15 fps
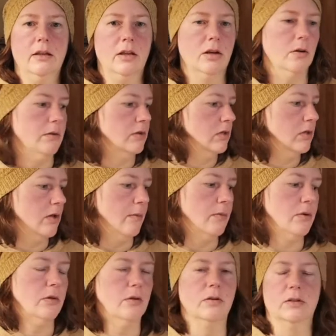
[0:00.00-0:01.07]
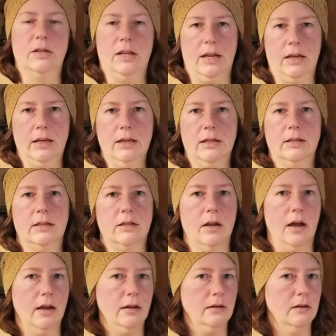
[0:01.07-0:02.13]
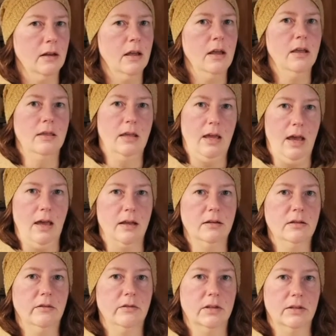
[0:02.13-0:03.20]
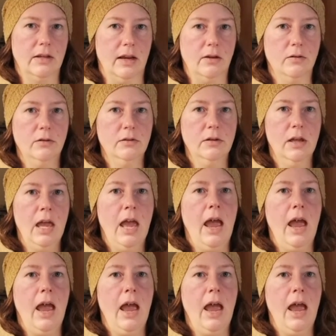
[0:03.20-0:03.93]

You know, it's number 13. It's not the end of the cycle.